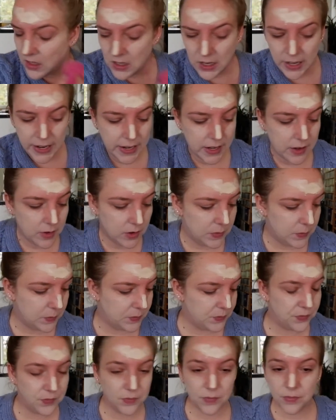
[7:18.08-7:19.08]
like
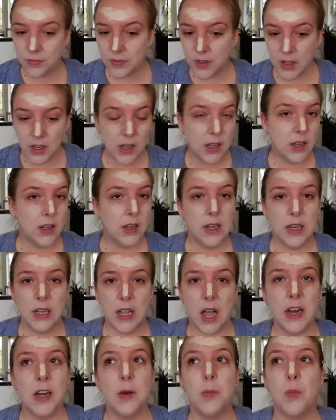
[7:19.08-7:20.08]

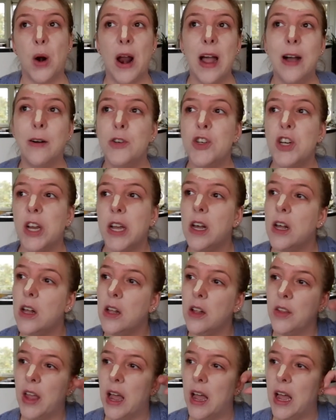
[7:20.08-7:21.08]
kind of brow
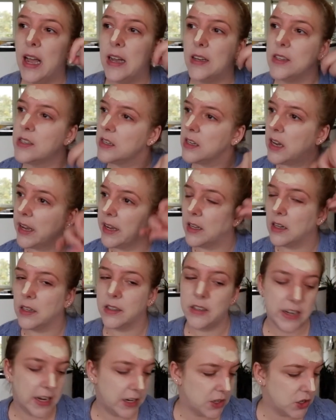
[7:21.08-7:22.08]
gel that has a, like a
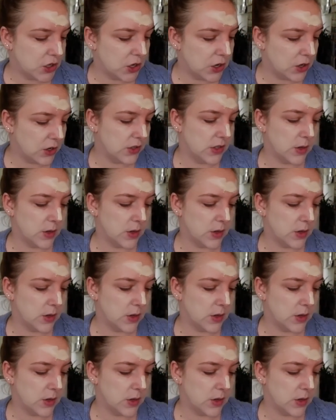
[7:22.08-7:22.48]
texture,